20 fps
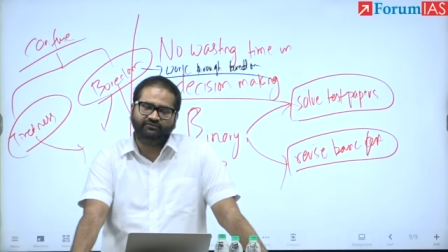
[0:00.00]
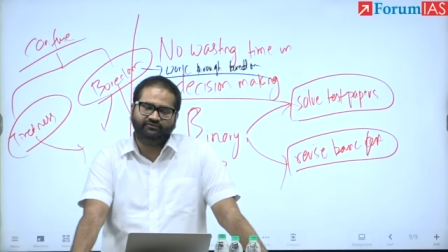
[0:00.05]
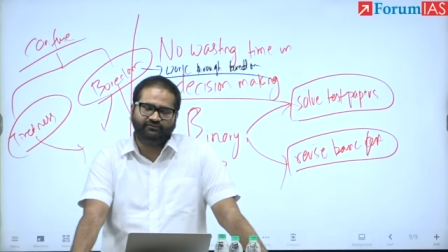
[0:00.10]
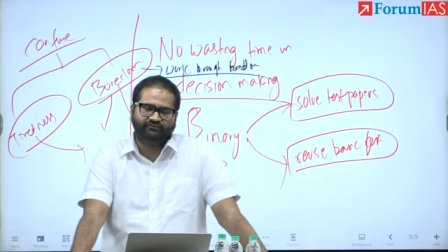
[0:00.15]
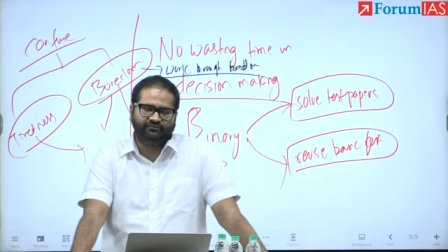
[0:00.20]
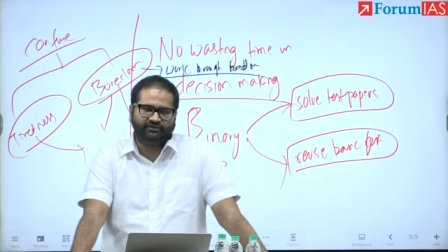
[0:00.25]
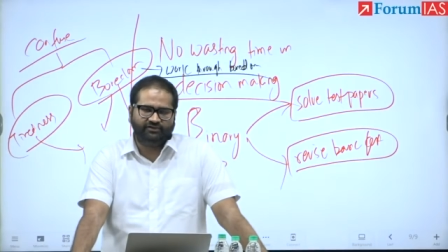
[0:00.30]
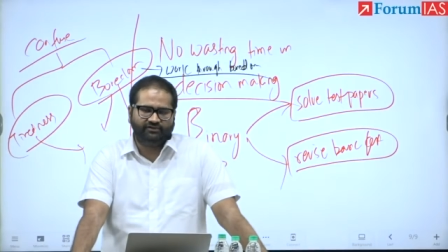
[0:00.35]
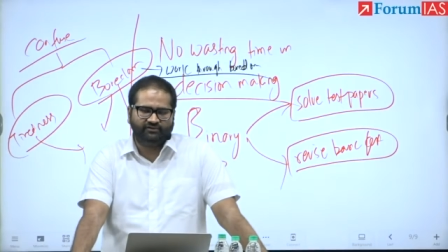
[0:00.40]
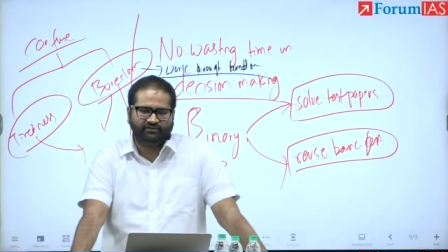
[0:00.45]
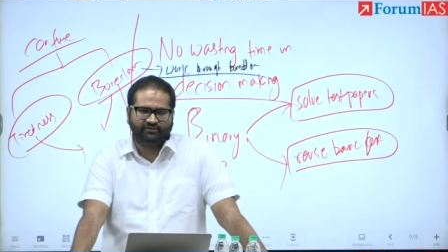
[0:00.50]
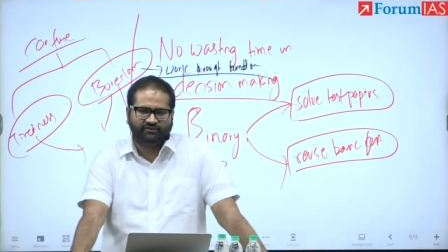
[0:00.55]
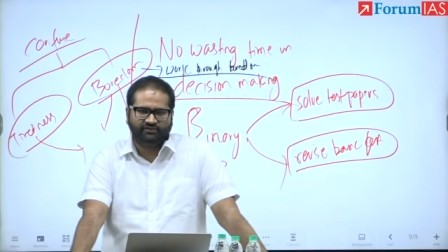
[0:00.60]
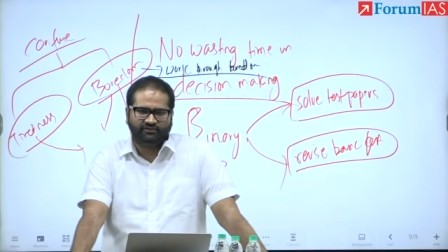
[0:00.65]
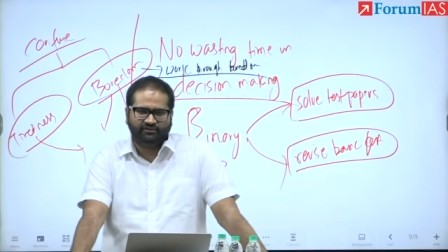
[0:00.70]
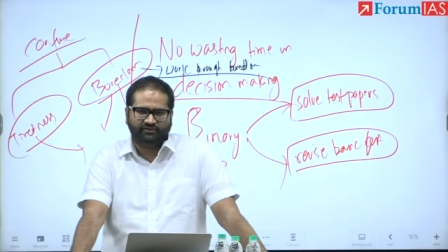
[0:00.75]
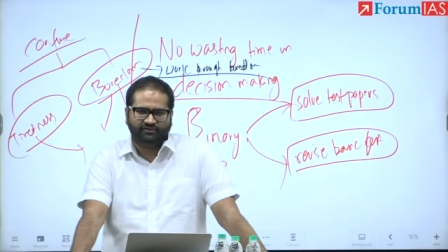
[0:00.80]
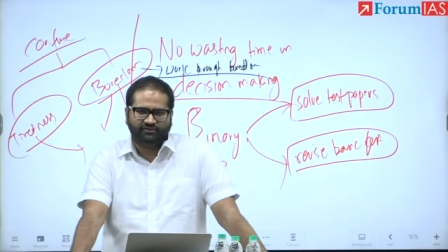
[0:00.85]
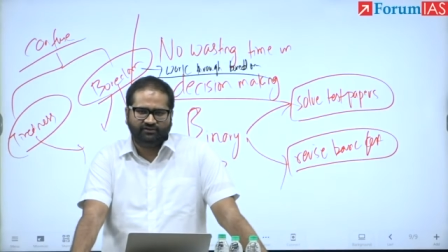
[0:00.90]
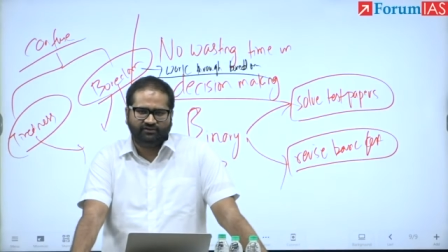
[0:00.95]
15,
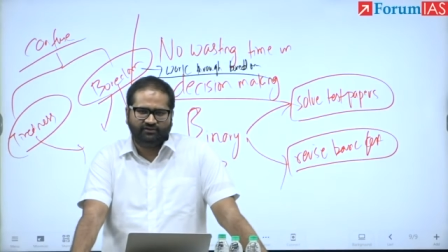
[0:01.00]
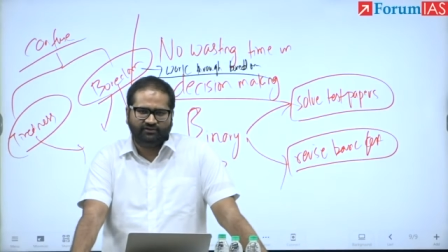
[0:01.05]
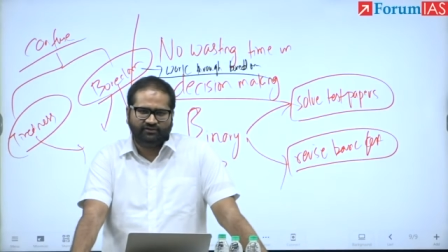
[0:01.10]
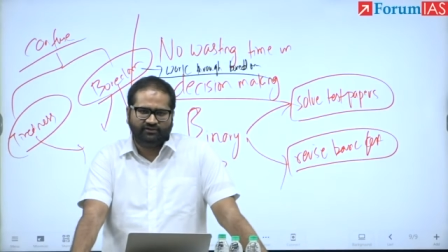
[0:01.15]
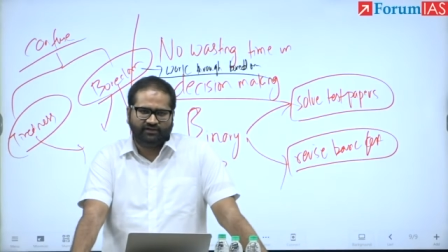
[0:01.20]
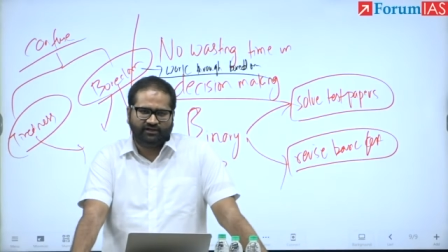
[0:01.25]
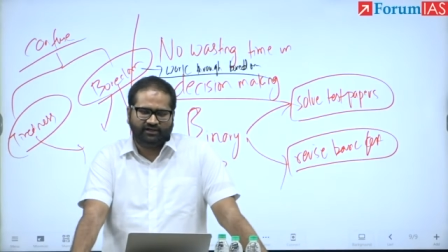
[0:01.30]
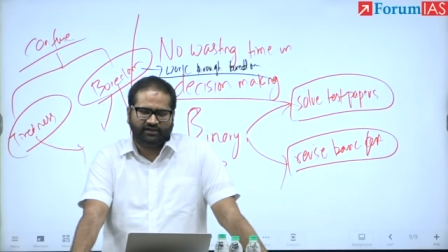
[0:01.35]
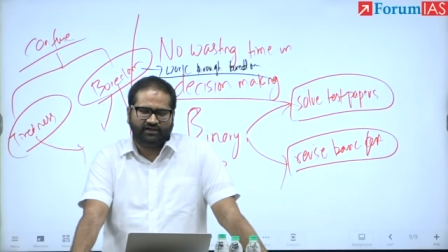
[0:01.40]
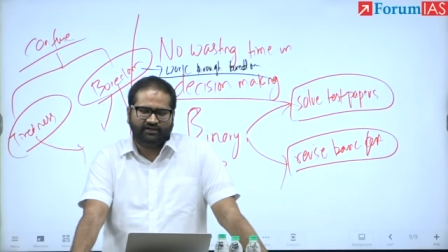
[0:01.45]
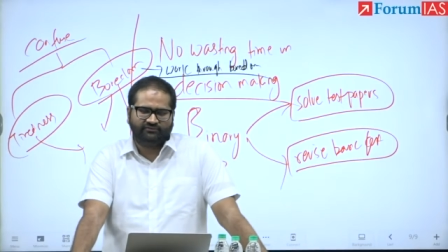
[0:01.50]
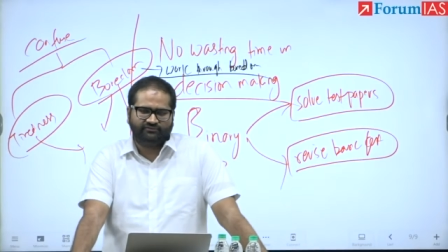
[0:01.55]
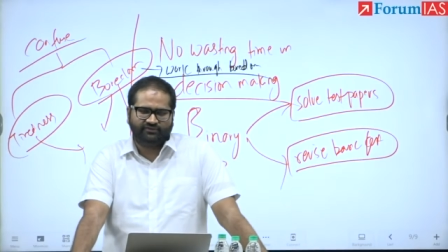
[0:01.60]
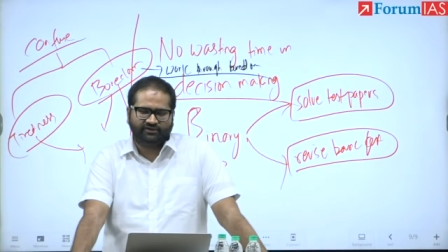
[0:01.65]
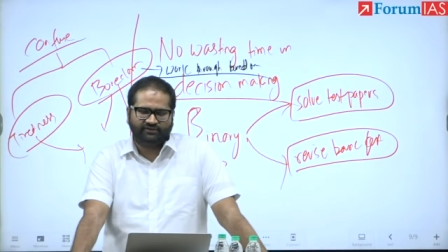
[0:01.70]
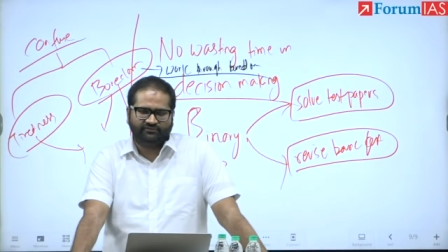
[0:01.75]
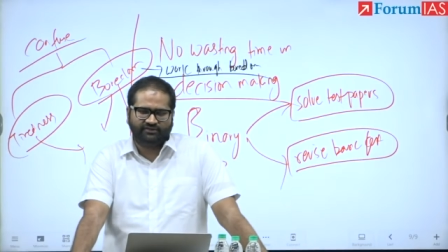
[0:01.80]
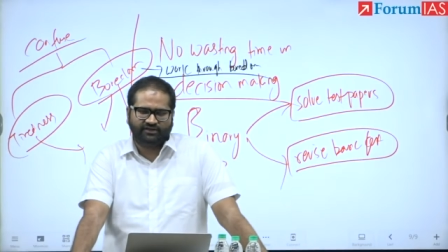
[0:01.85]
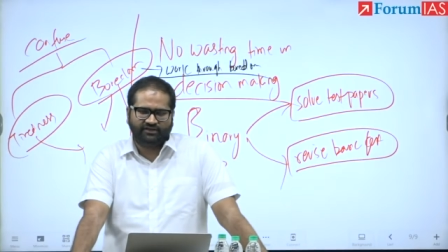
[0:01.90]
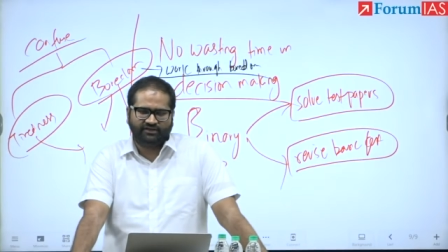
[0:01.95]
I, as far
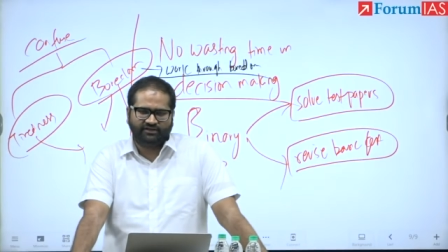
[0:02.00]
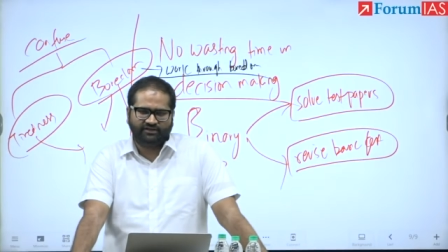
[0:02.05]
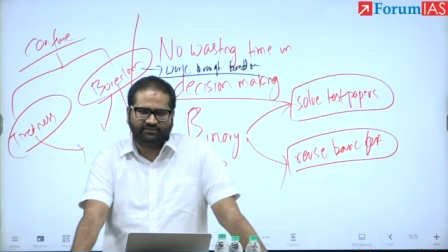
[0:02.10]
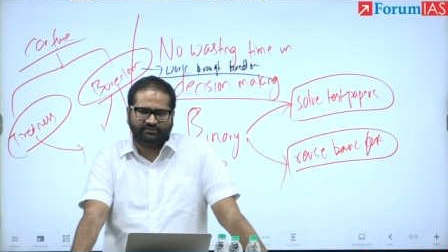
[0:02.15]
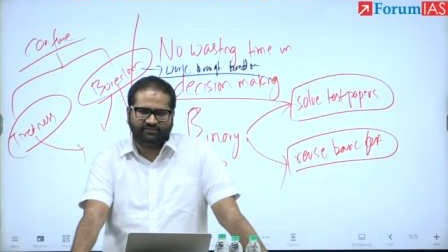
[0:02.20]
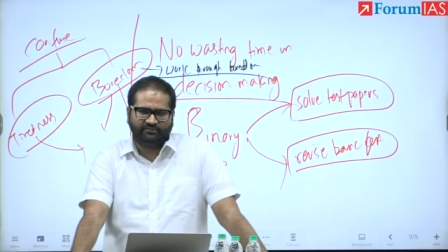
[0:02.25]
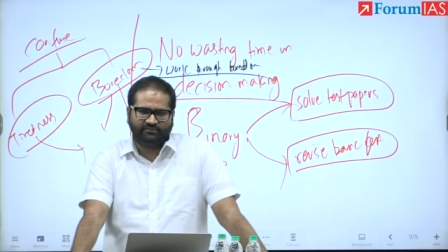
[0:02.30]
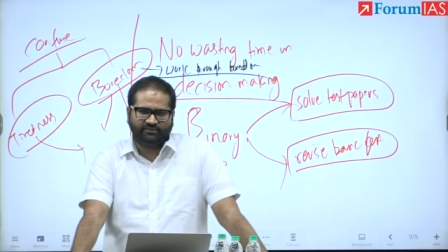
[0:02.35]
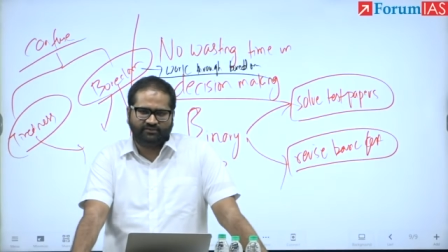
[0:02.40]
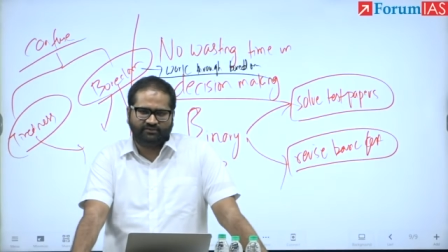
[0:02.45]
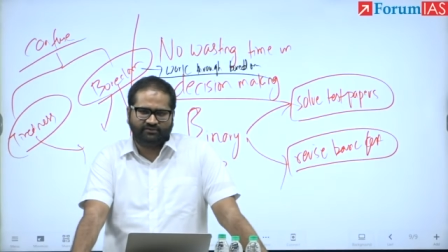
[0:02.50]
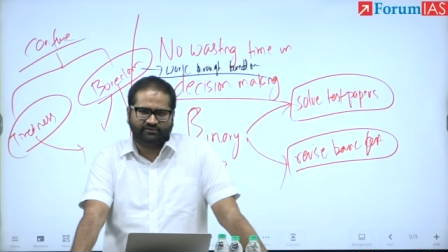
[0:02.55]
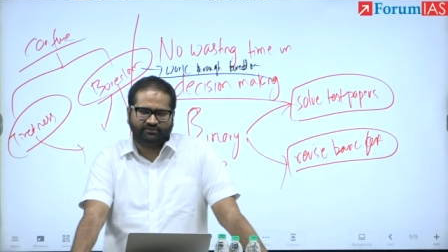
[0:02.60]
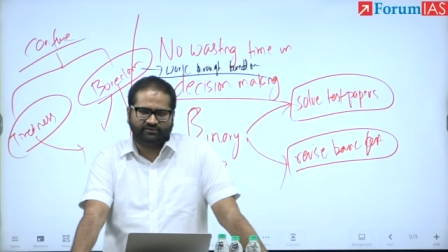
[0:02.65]
as I can remember.